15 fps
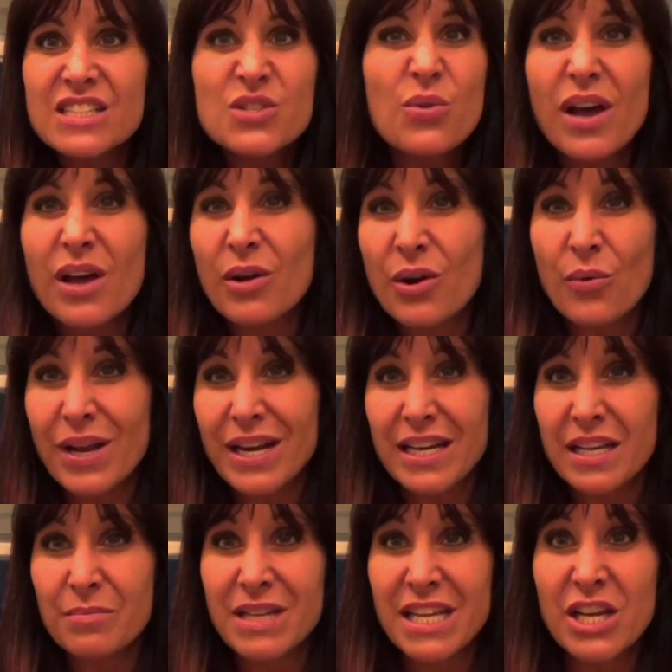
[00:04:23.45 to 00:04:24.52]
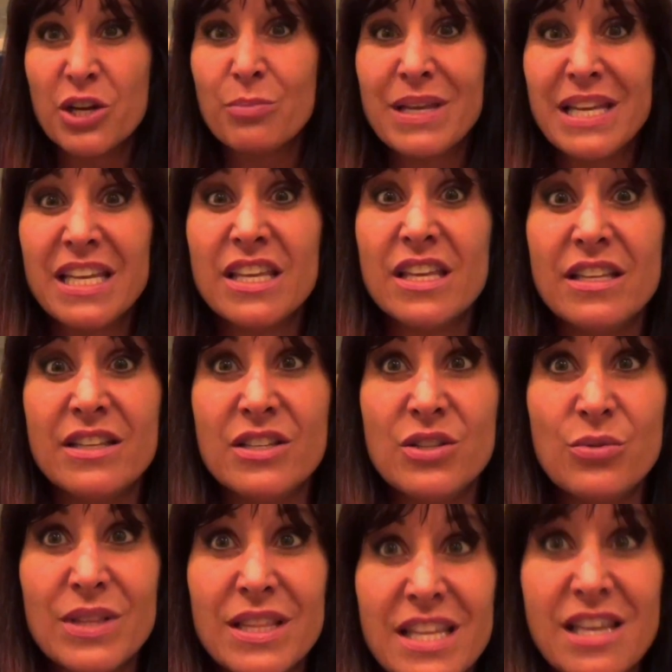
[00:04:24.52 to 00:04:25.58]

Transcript: so I don't want him to hear me doing the